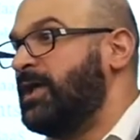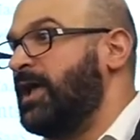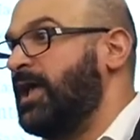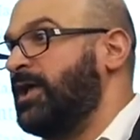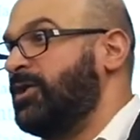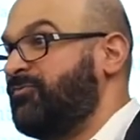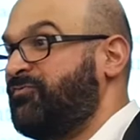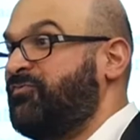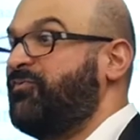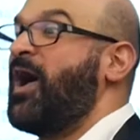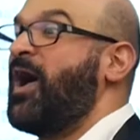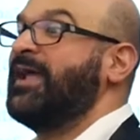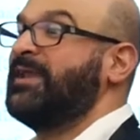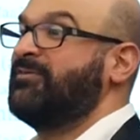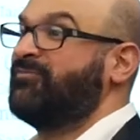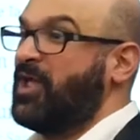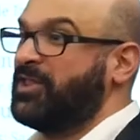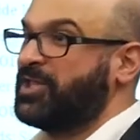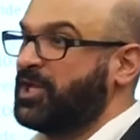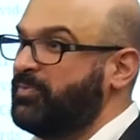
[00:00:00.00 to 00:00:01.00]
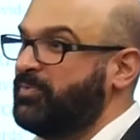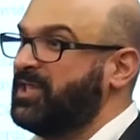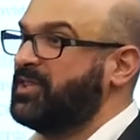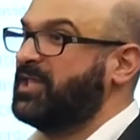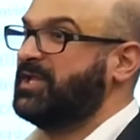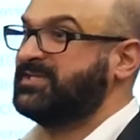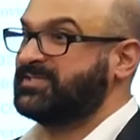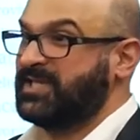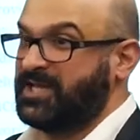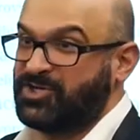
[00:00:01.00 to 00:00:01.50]
and find
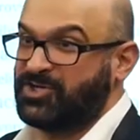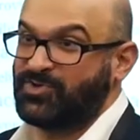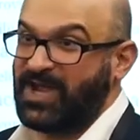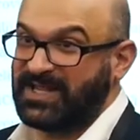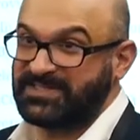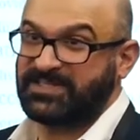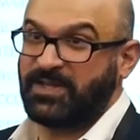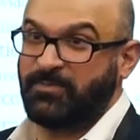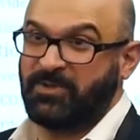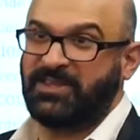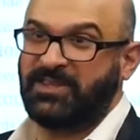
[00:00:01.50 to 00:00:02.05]
vulnerabilities and address them.